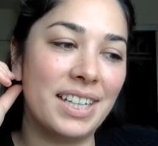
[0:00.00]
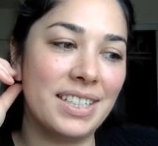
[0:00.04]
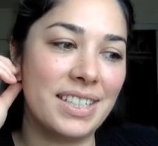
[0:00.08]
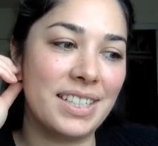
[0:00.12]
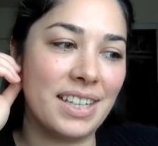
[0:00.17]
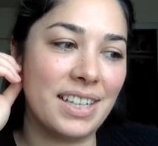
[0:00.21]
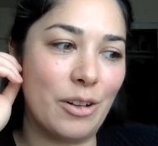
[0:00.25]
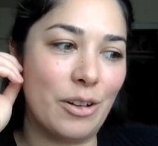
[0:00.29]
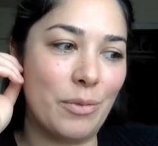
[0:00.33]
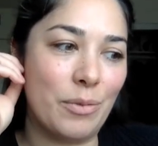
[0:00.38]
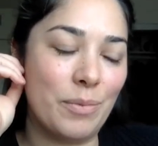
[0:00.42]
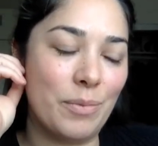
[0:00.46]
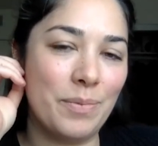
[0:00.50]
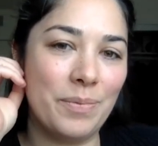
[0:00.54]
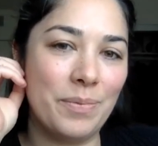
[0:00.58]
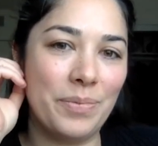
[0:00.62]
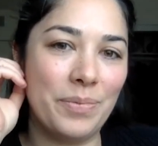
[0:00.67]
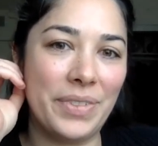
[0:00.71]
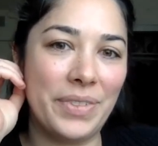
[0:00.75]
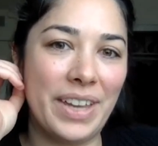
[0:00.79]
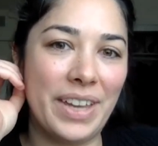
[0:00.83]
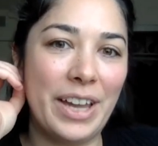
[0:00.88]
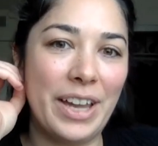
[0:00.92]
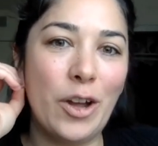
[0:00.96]
and uh,
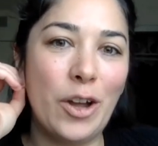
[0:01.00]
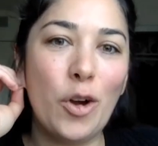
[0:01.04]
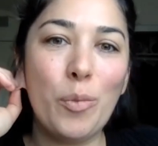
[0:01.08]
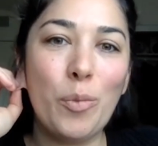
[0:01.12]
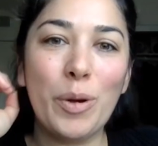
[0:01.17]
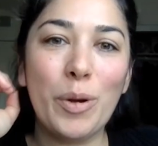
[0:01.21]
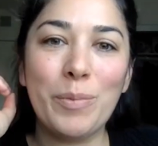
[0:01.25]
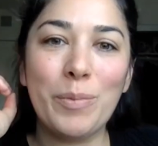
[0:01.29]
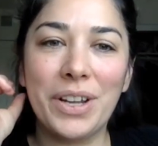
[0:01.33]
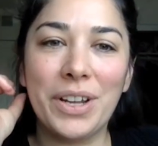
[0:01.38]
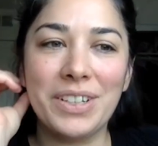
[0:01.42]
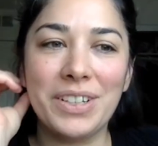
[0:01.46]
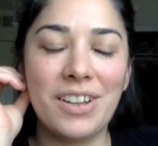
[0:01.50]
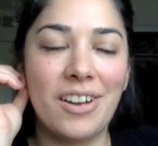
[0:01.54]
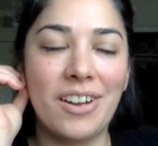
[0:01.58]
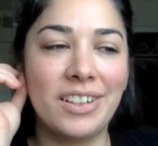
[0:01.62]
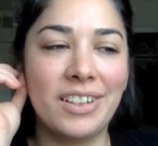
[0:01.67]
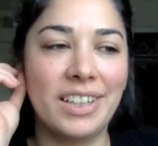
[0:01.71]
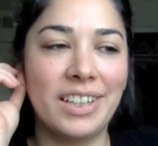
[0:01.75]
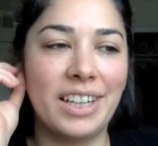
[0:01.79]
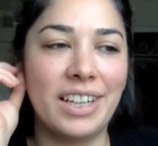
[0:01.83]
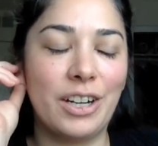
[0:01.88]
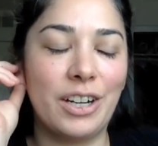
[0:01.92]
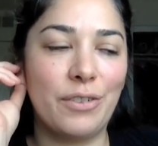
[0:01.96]
I hope I'm not
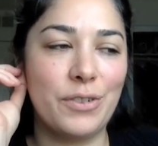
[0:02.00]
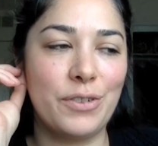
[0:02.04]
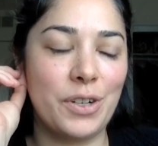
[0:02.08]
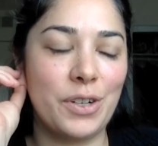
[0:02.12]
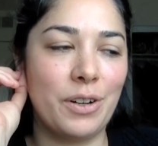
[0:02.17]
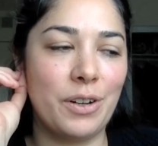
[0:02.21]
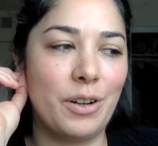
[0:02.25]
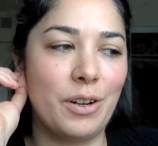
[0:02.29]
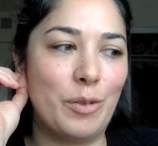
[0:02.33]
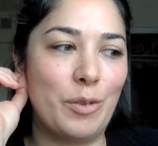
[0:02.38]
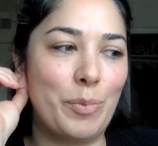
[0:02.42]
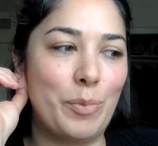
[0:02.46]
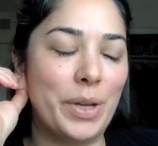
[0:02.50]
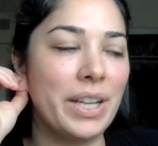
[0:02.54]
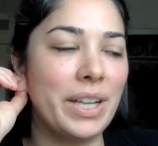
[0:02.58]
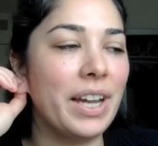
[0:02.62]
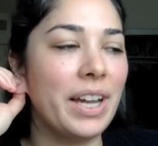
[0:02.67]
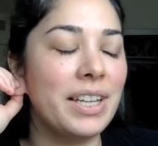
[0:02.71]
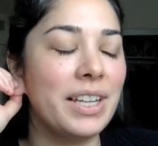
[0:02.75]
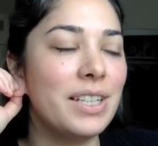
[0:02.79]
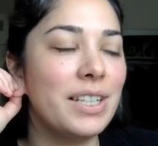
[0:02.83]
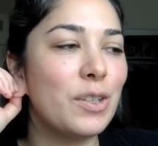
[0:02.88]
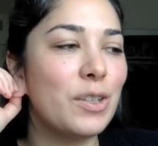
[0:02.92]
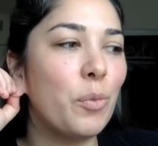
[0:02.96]
talking out of turn, but
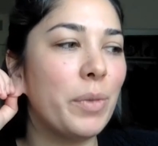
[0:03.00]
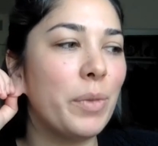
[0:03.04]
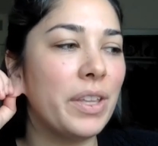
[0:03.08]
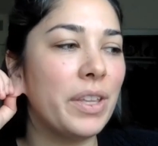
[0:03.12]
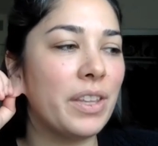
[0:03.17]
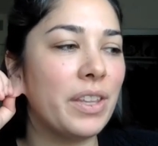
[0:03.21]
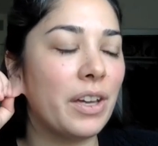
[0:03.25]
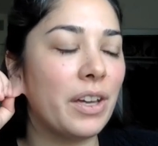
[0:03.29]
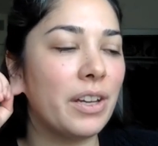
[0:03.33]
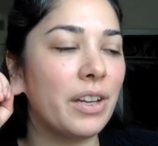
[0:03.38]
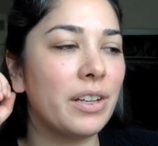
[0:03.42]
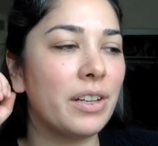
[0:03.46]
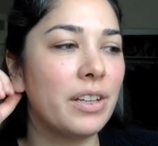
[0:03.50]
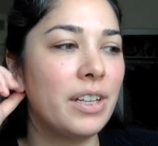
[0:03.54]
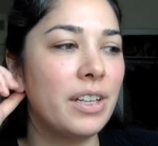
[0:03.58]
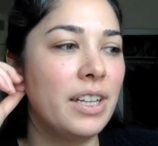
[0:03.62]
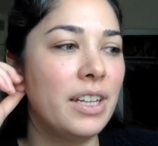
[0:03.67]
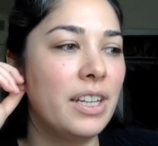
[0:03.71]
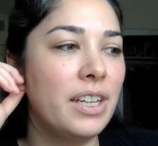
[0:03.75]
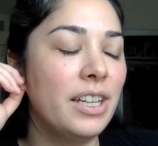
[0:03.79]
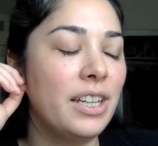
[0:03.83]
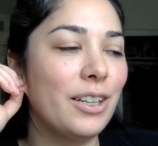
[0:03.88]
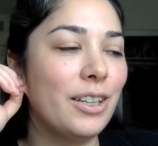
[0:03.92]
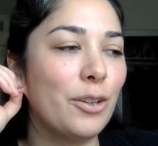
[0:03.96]
yeah, he told me that
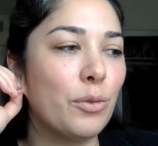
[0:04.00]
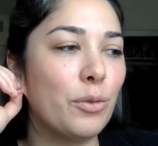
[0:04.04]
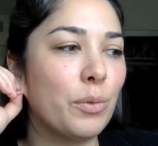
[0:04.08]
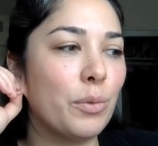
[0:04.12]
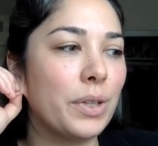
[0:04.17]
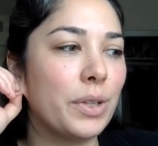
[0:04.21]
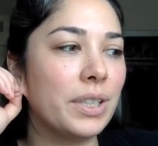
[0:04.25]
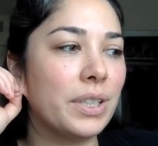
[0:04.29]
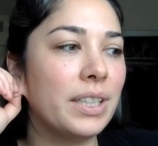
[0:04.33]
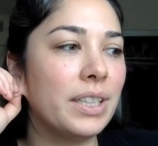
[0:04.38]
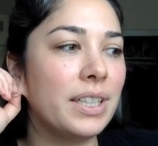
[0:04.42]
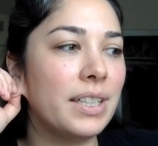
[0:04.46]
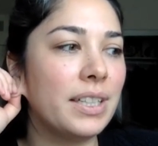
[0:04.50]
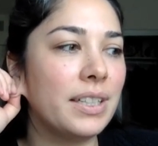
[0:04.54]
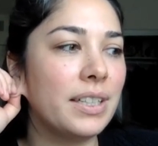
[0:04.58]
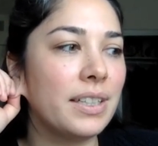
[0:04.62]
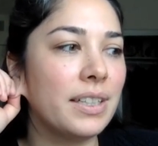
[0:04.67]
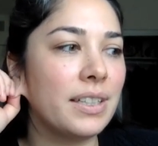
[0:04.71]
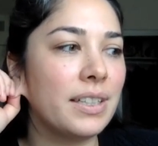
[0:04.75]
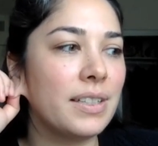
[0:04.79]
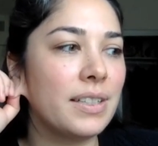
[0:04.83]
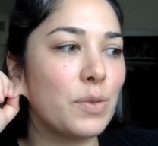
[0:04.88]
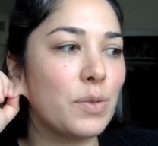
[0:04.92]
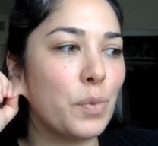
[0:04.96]
you know,
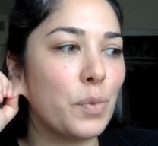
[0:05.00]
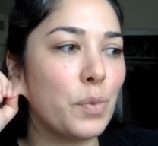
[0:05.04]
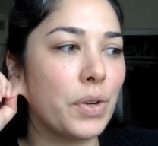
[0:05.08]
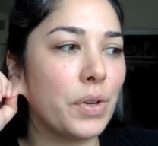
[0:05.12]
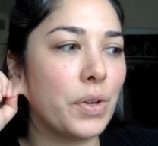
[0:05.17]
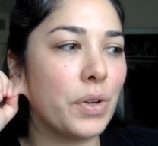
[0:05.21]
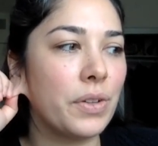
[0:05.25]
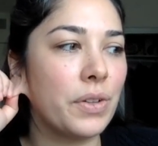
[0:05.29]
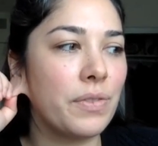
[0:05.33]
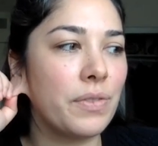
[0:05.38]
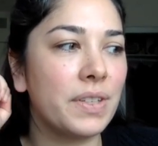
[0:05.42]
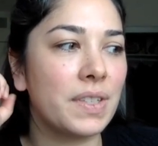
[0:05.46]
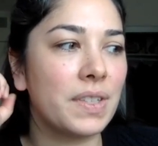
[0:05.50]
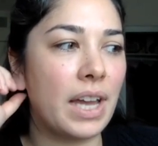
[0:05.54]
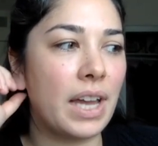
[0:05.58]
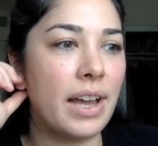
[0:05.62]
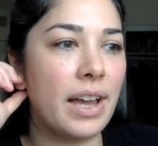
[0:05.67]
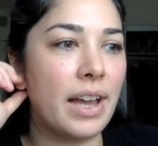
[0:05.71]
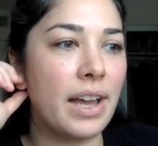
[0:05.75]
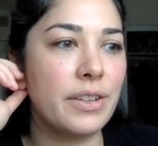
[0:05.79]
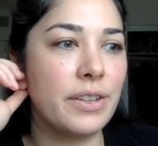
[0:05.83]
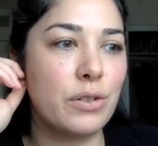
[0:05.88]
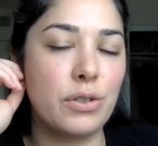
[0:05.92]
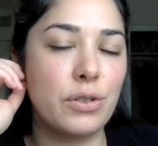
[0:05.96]
Ridley is one of these
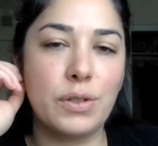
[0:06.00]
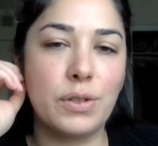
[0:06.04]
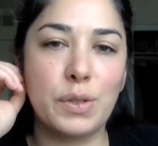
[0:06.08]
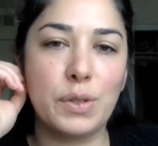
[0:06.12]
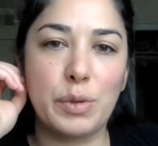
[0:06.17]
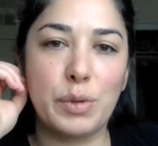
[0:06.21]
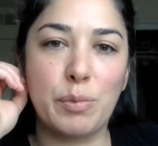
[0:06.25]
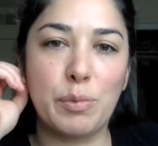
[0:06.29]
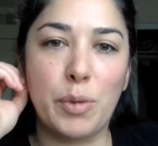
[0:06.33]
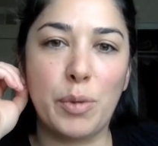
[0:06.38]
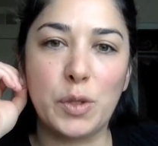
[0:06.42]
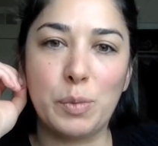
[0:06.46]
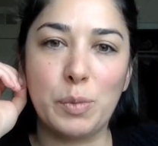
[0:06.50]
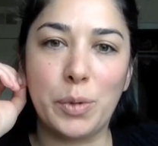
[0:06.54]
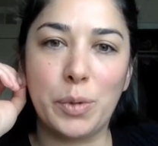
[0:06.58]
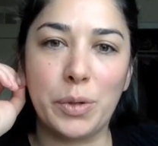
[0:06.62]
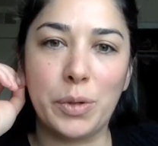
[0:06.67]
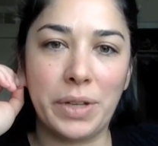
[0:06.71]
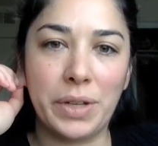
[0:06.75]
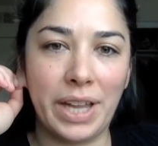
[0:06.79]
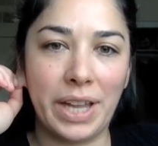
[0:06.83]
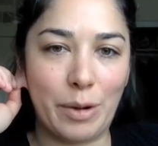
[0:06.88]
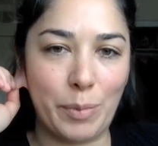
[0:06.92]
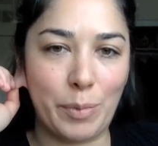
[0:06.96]
guys who shoots with
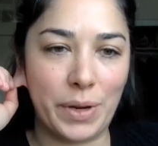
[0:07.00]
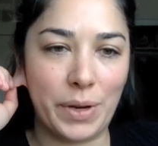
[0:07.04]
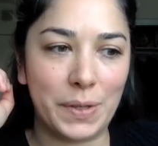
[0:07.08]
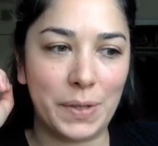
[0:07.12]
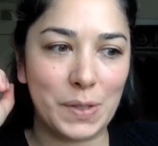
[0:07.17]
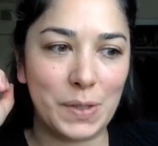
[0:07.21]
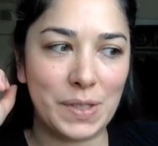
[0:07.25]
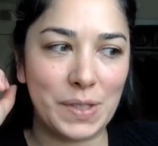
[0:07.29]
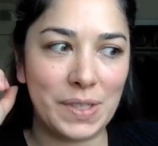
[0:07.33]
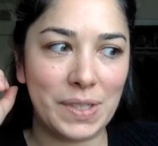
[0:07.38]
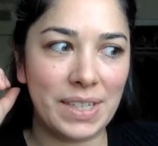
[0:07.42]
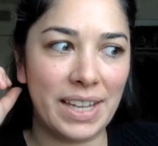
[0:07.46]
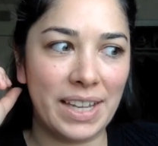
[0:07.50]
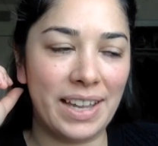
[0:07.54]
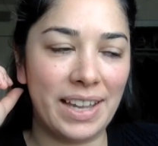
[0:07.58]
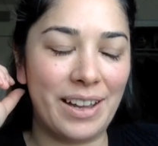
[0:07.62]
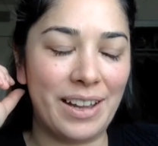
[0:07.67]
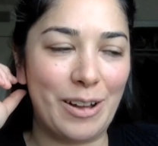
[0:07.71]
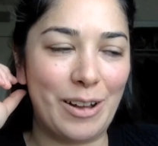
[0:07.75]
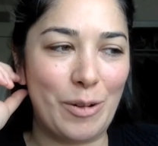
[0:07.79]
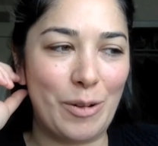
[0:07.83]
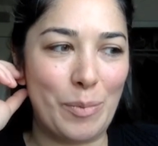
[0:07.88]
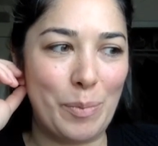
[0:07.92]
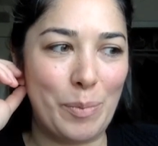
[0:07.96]
multiple cameras.
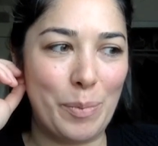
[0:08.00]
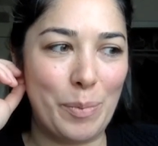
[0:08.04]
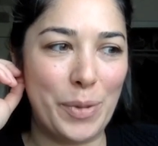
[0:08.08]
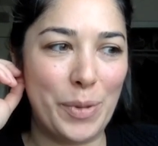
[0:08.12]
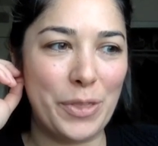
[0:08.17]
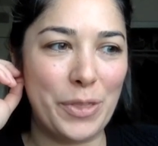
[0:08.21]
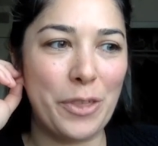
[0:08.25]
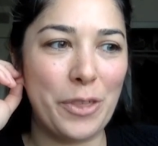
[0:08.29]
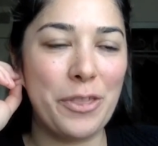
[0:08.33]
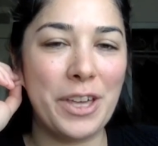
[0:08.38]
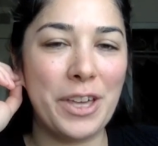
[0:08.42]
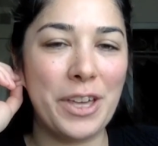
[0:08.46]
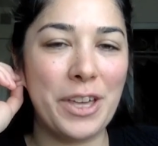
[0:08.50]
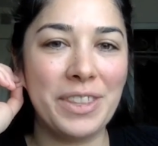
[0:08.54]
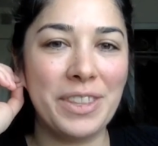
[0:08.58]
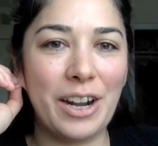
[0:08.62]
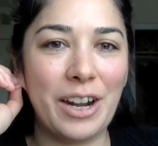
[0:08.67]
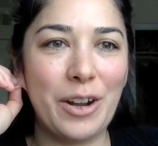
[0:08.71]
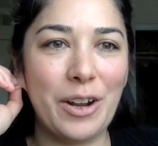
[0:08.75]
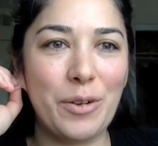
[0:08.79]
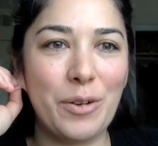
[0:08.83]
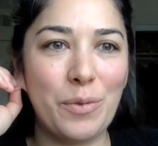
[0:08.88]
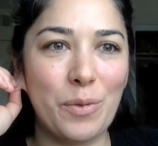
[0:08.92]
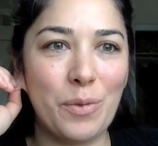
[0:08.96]
Um, but the five, thing
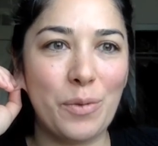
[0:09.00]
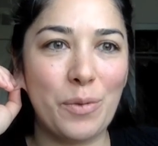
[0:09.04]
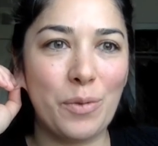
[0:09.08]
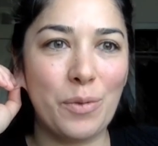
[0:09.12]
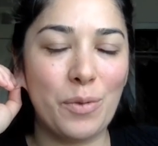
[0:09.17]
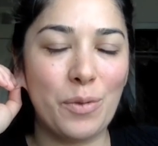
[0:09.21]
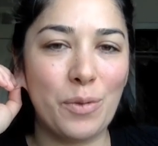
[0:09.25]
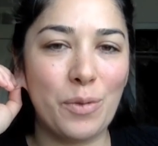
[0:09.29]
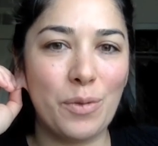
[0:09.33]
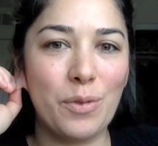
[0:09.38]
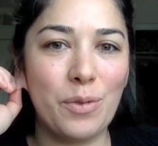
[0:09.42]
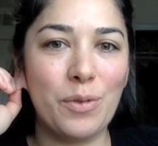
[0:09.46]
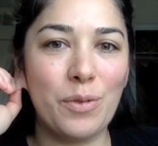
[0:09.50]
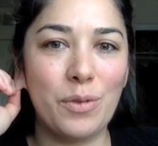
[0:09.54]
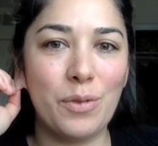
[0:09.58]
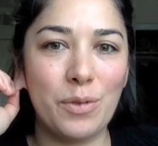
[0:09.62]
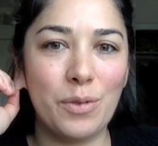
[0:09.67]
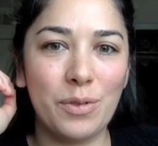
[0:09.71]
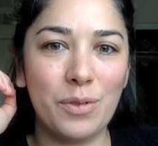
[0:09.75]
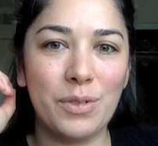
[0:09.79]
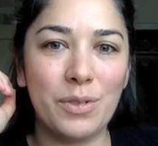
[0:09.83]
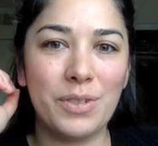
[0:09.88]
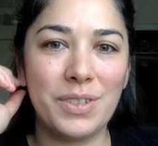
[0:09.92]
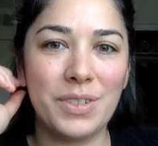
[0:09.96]
that I five